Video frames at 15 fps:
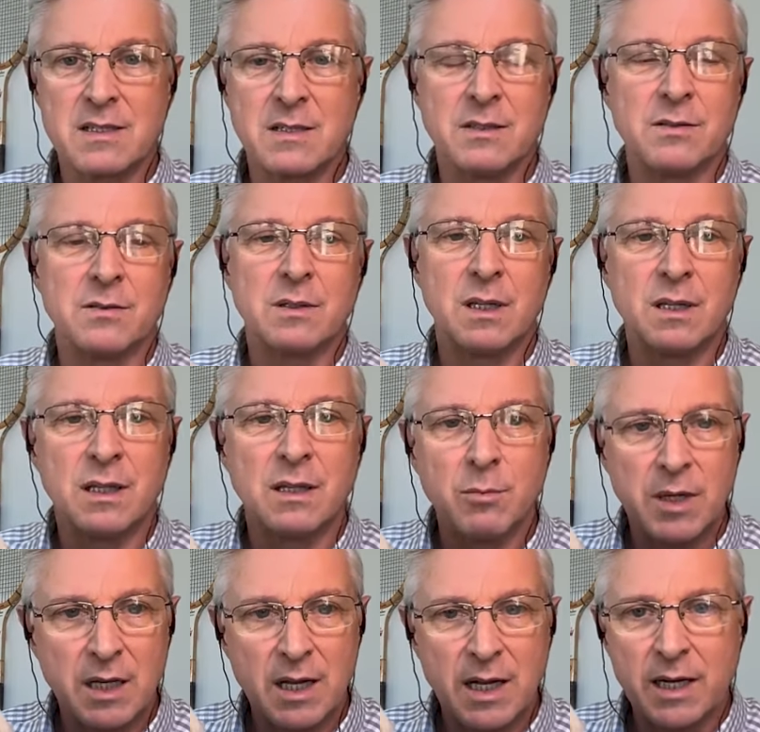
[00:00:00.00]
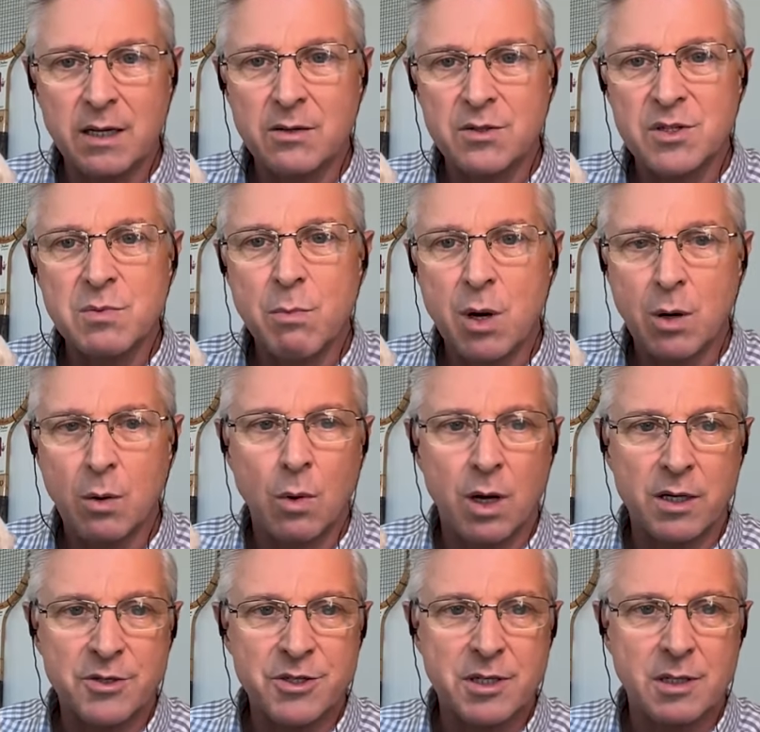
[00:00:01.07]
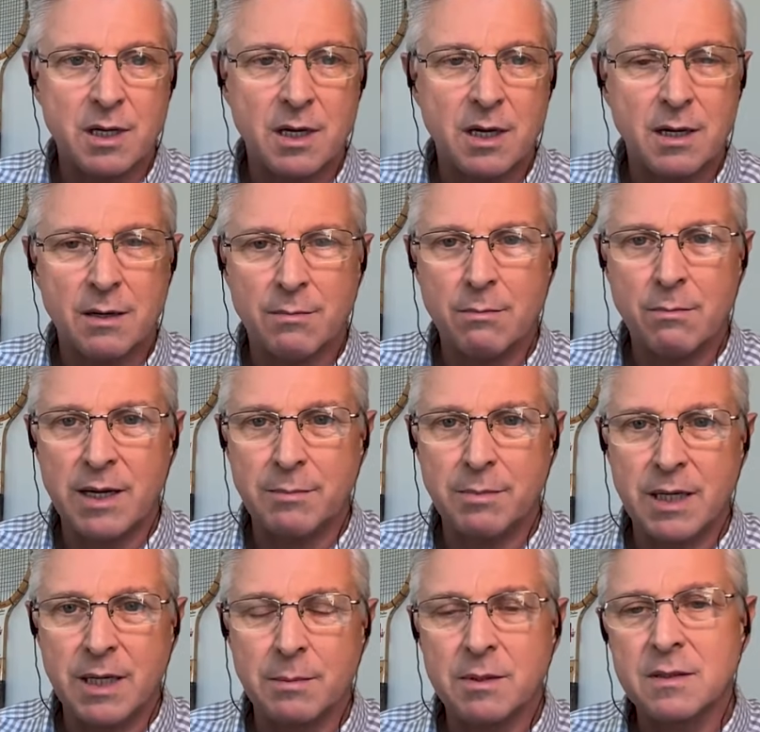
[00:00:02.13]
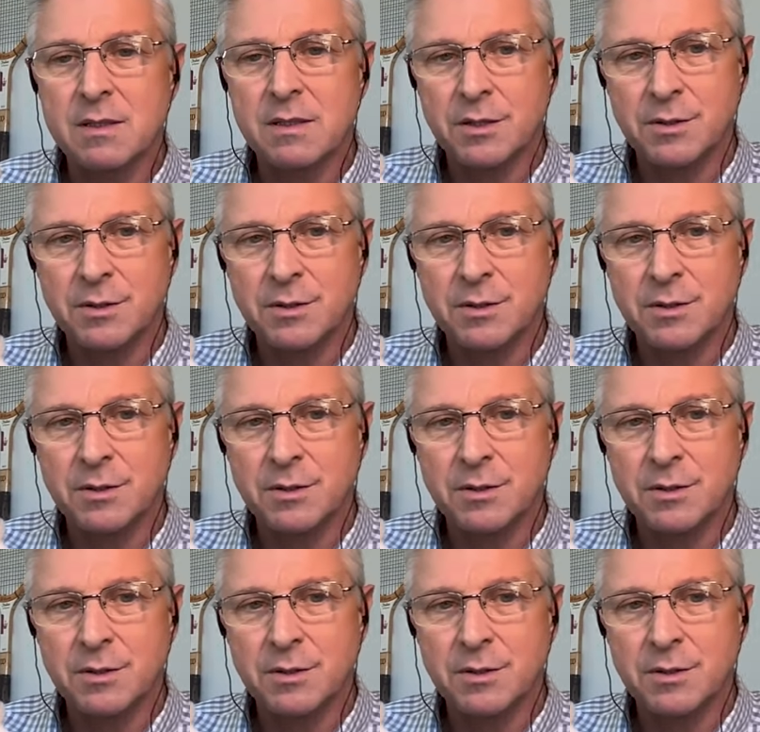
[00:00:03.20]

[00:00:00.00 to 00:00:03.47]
So a little bit like your smartwatch might be able to do.